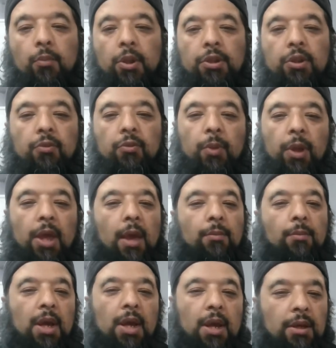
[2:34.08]
But this
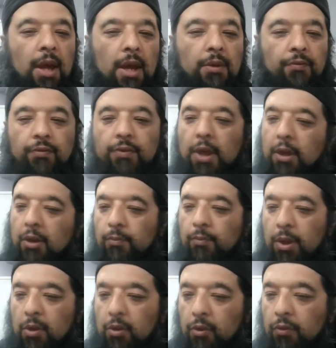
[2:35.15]
became like a knife that could
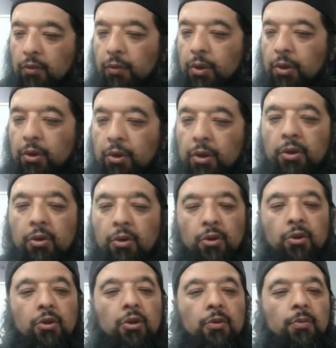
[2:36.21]
be used for good or
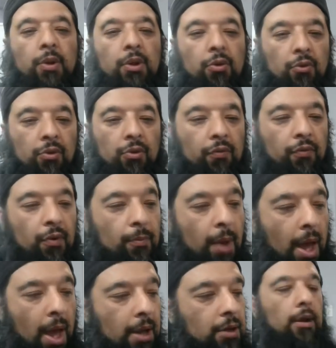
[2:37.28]
it could be used for
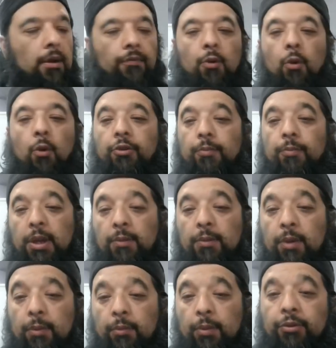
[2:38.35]
bad. And of course, many
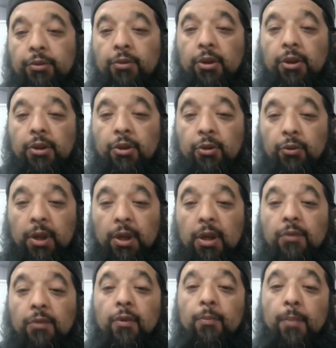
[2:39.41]
people started using
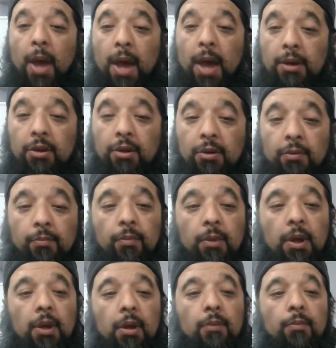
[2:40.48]
it for bad,
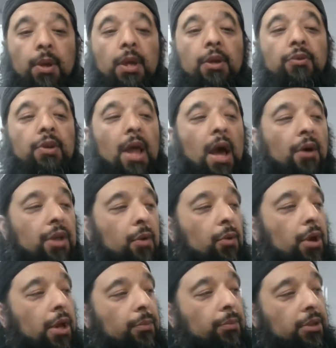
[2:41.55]
because now they
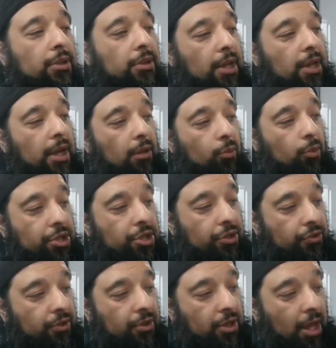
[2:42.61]
were able to tell which
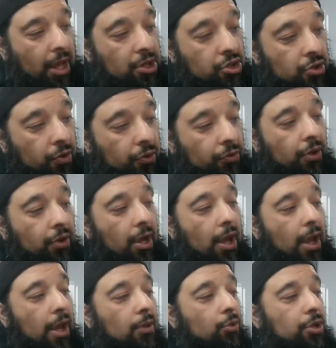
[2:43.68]
is the angels
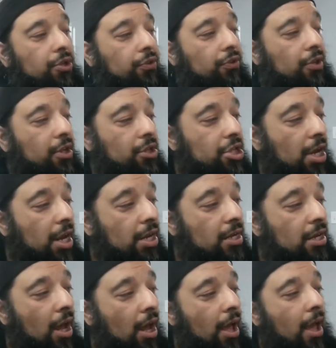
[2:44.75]
and which is the
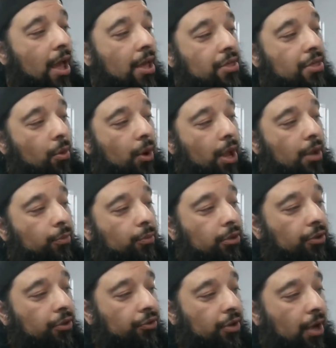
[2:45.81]
jinn, and they were able
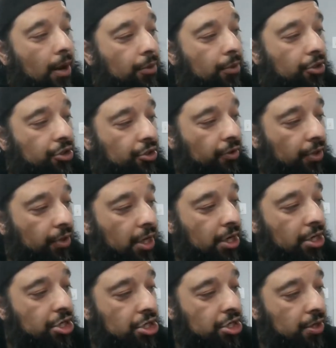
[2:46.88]
to establish the
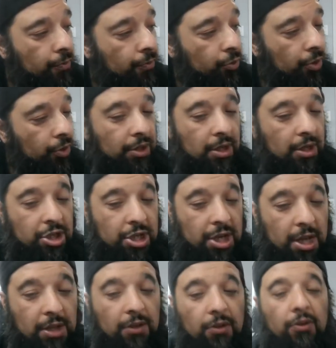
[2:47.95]
relationships with the
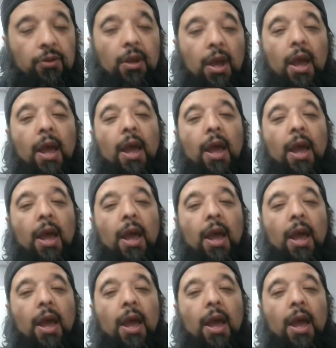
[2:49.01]
jinns